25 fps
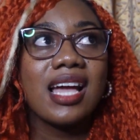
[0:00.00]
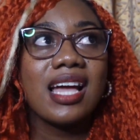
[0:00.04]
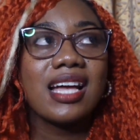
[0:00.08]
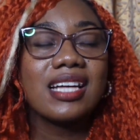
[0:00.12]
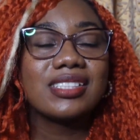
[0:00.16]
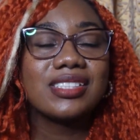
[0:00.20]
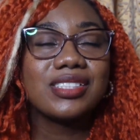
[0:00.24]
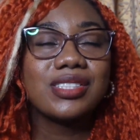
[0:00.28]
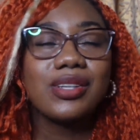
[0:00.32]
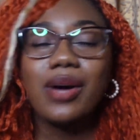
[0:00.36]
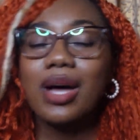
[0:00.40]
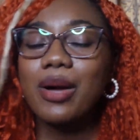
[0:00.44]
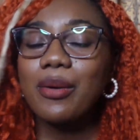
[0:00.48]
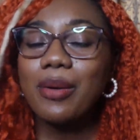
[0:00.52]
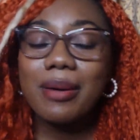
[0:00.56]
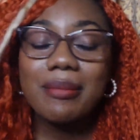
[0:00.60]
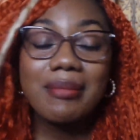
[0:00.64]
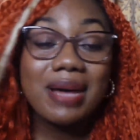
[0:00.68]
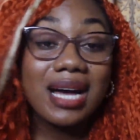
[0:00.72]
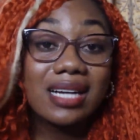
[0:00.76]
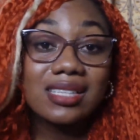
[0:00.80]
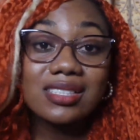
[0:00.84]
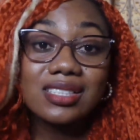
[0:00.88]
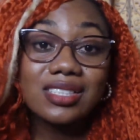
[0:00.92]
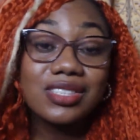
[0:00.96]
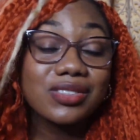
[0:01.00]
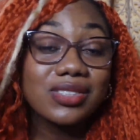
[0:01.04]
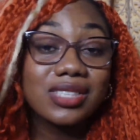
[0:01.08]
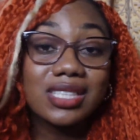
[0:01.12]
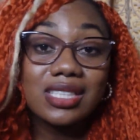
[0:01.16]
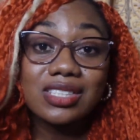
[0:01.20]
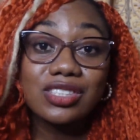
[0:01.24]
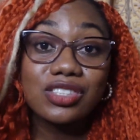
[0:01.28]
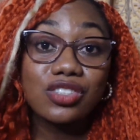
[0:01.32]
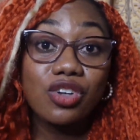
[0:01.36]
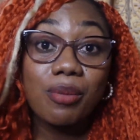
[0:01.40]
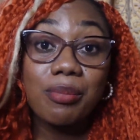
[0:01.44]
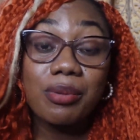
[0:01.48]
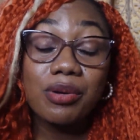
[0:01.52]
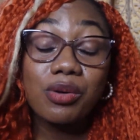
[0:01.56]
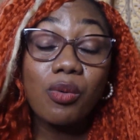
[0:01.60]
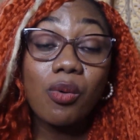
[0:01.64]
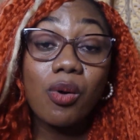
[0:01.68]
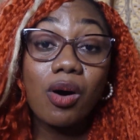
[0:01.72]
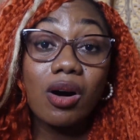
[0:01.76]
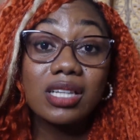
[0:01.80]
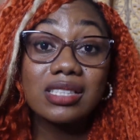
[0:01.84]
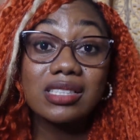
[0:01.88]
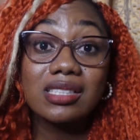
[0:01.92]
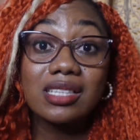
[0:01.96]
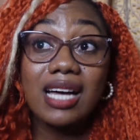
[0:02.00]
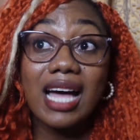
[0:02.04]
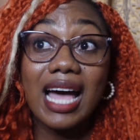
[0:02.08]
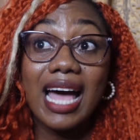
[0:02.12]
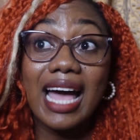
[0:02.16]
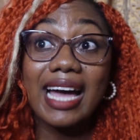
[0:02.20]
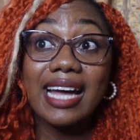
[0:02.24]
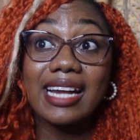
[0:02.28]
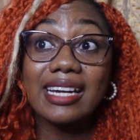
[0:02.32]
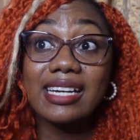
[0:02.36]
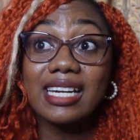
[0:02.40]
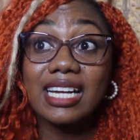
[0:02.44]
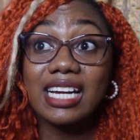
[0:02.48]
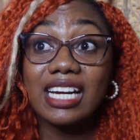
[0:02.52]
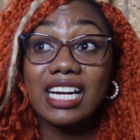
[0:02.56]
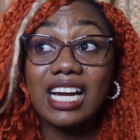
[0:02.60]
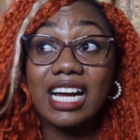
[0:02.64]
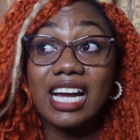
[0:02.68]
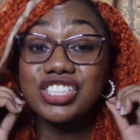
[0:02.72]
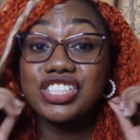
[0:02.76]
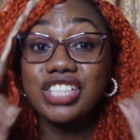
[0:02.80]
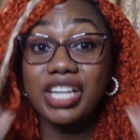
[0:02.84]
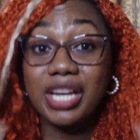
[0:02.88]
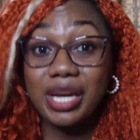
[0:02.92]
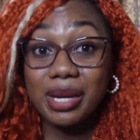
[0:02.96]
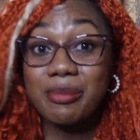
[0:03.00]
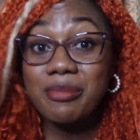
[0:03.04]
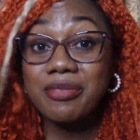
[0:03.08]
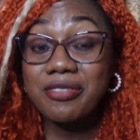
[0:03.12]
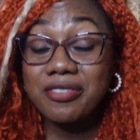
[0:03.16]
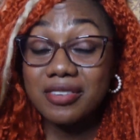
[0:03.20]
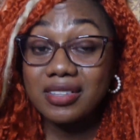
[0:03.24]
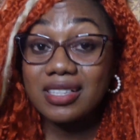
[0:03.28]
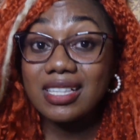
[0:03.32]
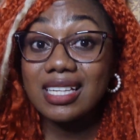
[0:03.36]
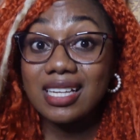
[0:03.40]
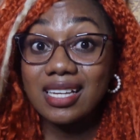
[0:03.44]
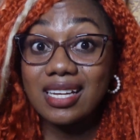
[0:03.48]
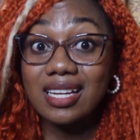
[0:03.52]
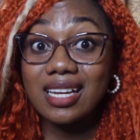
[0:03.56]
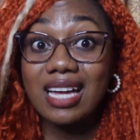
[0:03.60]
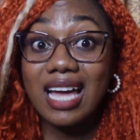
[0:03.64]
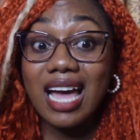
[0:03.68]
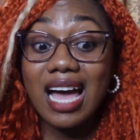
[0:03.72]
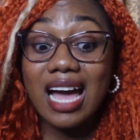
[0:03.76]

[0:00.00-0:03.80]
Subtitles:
So I went back to using soap and water, and shamefully,